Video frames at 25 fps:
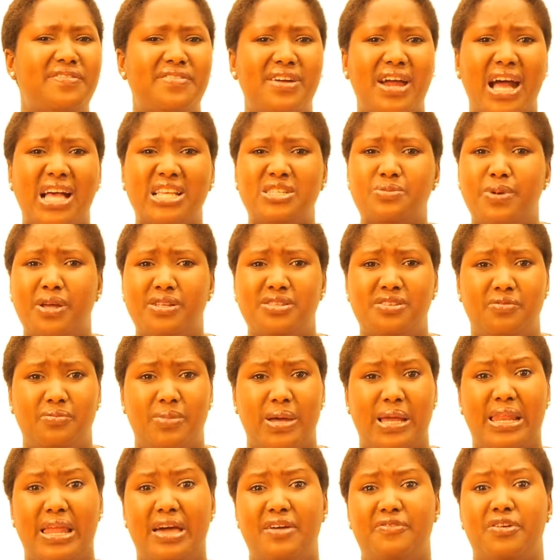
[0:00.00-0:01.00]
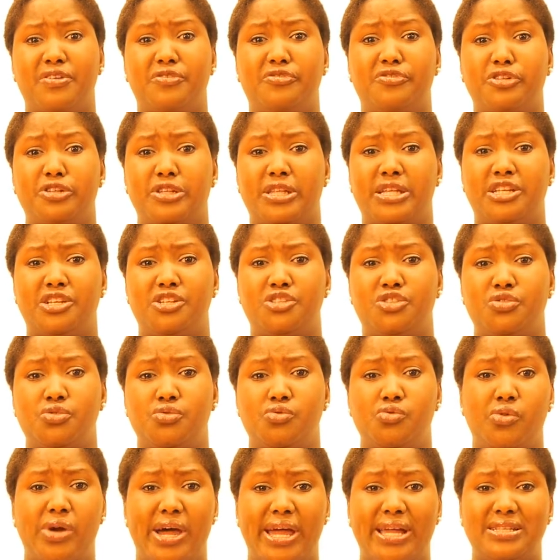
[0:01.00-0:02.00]
aspect of my life I feel I need
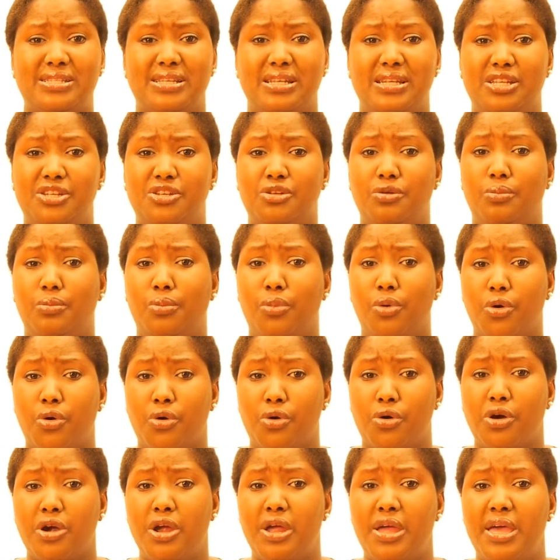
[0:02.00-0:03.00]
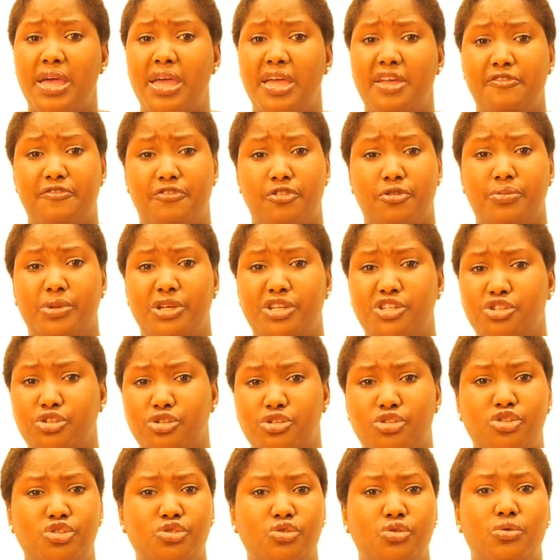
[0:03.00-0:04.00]
to write a little more
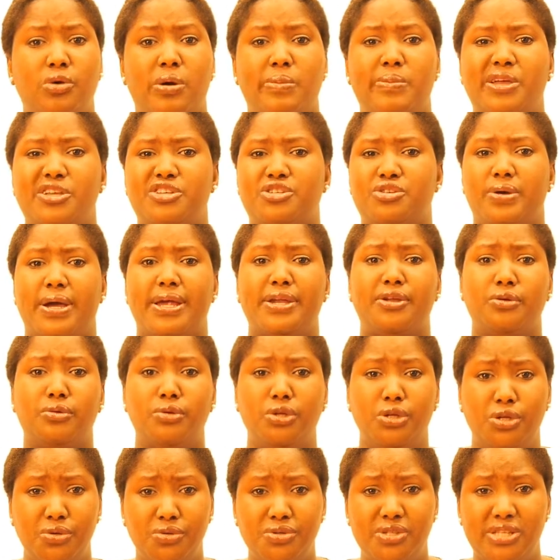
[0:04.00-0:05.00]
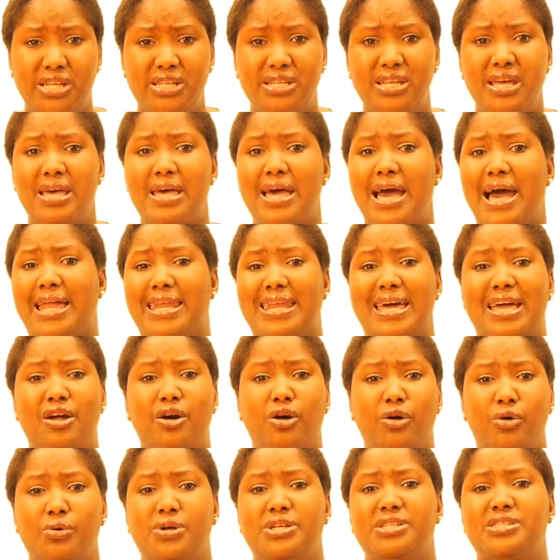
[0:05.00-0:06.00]
information to and make sure I don't lose it, and I
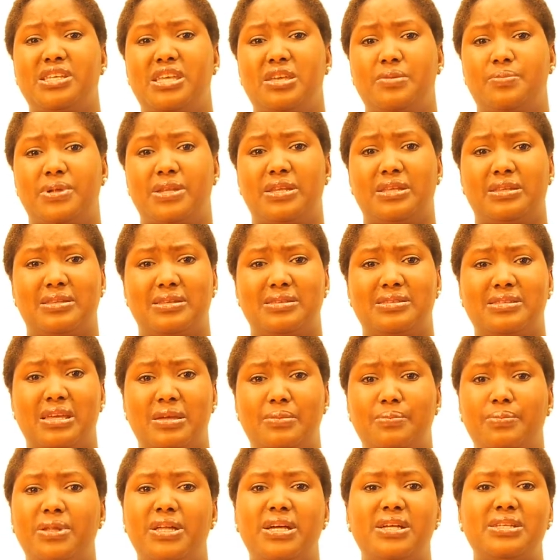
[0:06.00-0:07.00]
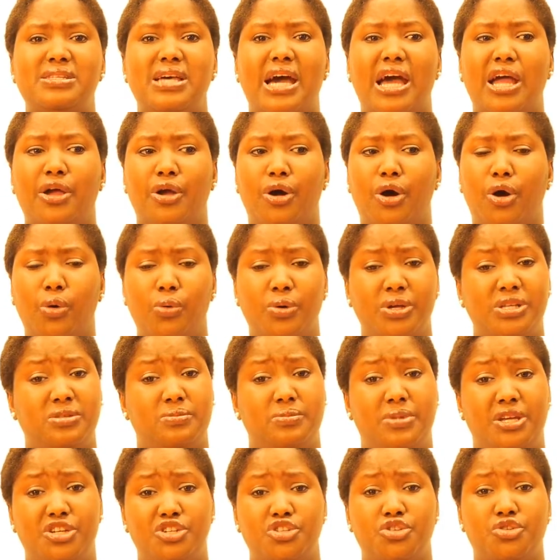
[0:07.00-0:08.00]
always keep it in the same place, I always
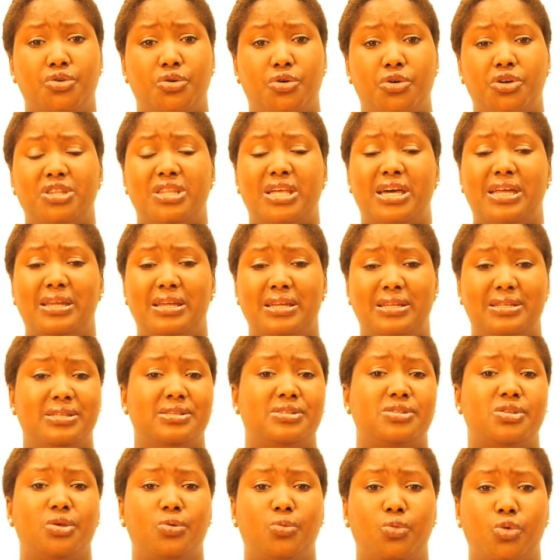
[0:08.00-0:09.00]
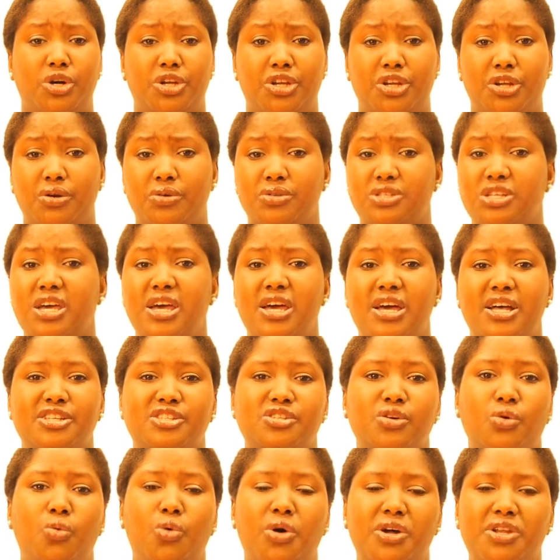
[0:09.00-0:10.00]
make sure that it is in OneNote.
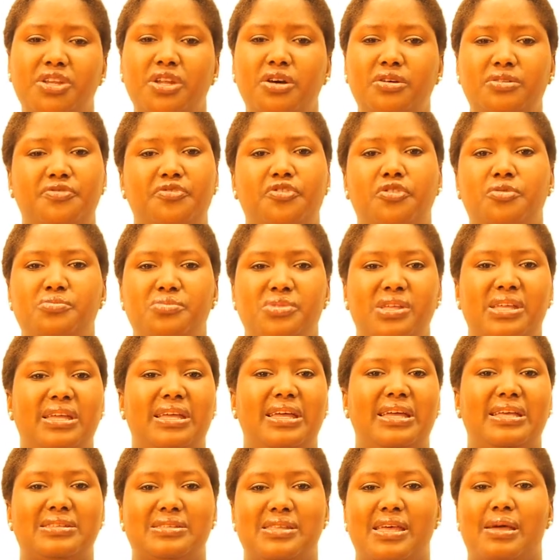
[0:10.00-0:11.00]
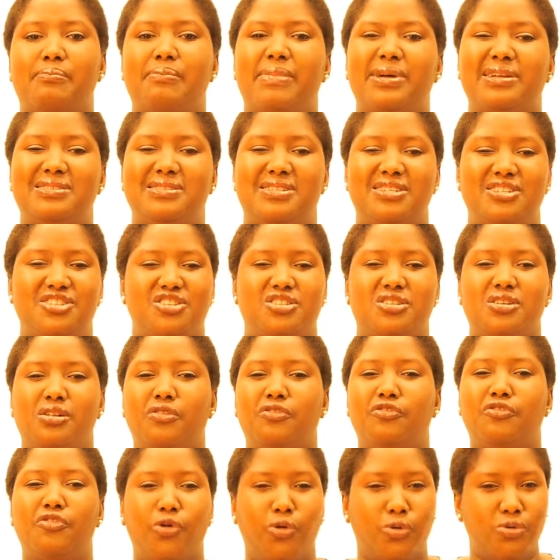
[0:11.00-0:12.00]
So OneNote for me is like my digital
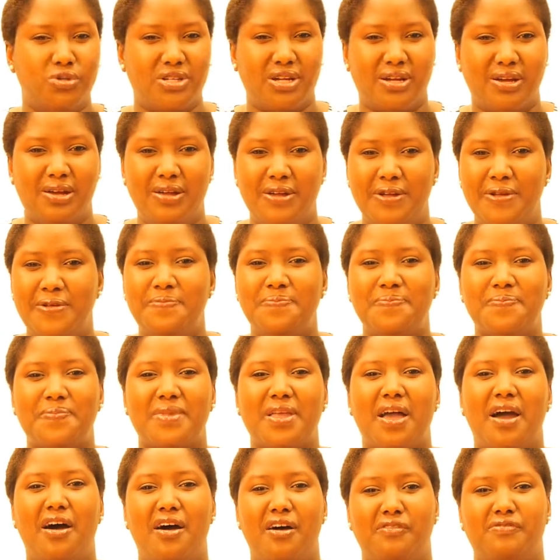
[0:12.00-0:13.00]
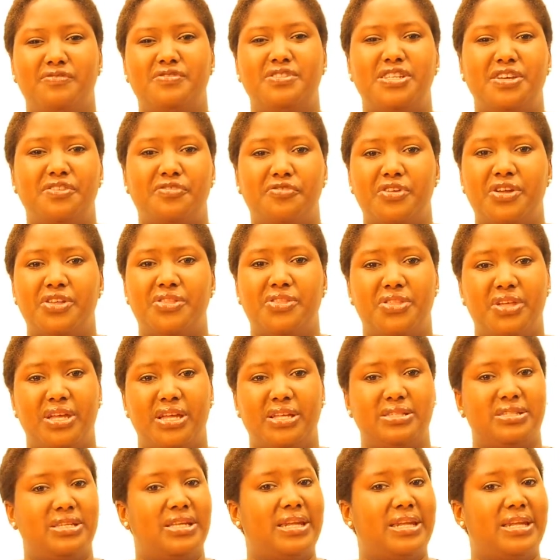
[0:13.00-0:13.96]
folder of different things